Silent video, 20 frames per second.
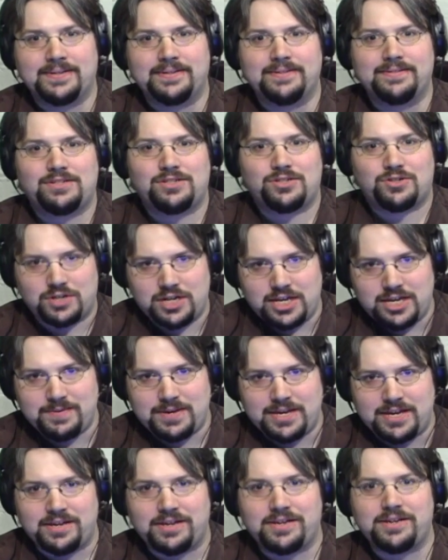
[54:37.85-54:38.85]

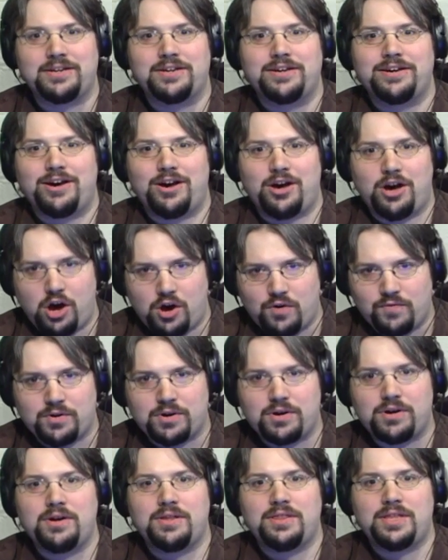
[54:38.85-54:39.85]
streaming
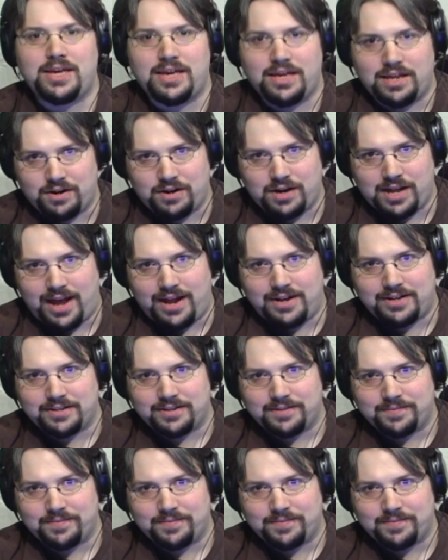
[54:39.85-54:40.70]
over the internet.